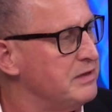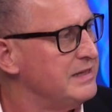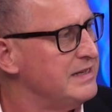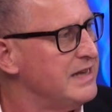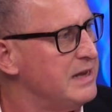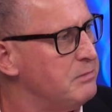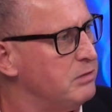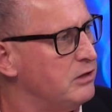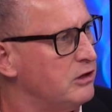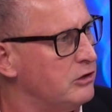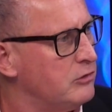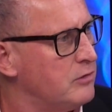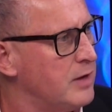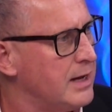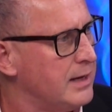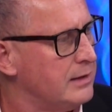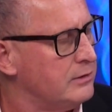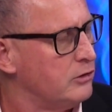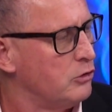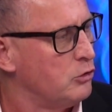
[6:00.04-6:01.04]
nibbling
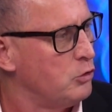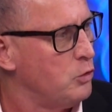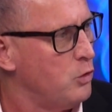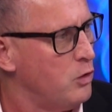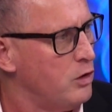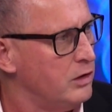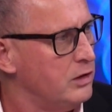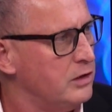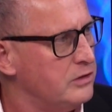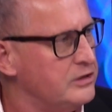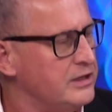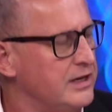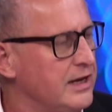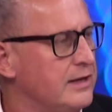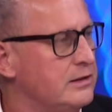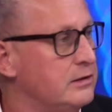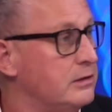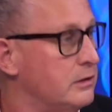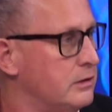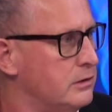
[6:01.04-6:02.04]
around the quality
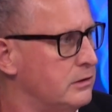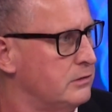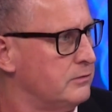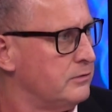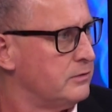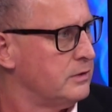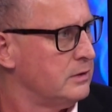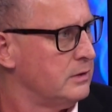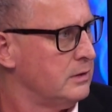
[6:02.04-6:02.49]
end of the curve.